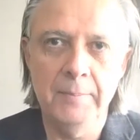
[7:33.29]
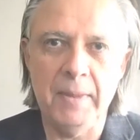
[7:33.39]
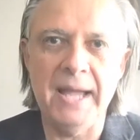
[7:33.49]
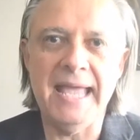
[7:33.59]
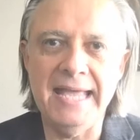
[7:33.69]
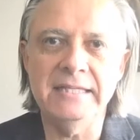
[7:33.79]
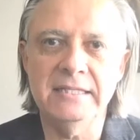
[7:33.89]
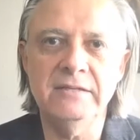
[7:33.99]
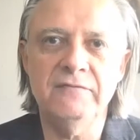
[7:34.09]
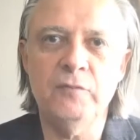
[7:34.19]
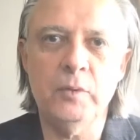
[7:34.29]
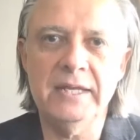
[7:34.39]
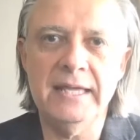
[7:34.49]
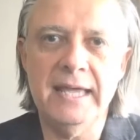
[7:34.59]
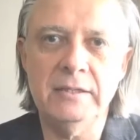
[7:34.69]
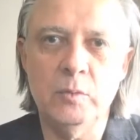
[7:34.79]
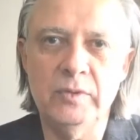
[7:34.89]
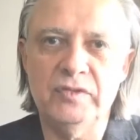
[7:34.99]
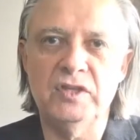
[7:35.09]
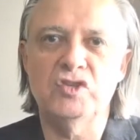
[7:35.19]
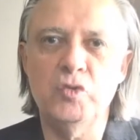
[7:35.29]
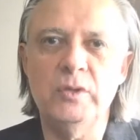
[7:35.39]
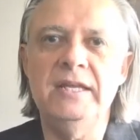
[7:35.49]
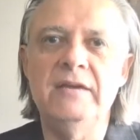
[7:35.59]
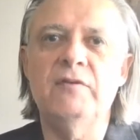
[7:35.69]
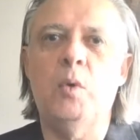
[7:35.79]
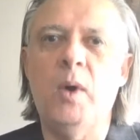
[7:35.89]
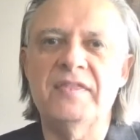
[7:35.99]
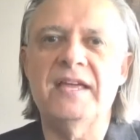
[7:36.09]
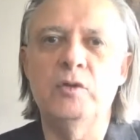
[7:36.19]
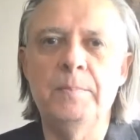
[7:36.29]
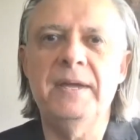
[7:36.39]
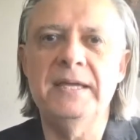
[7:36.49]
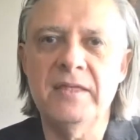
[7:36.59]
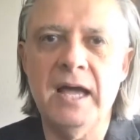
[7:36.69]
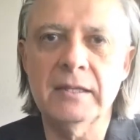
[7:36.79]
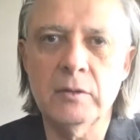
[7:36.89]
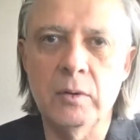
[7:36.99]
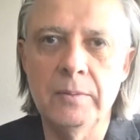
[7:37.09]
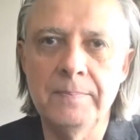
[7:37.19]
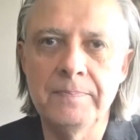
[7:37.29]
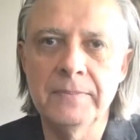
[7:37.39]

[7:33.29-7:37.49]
By 1848, with the Treaty of Guadalupe Hidalgo,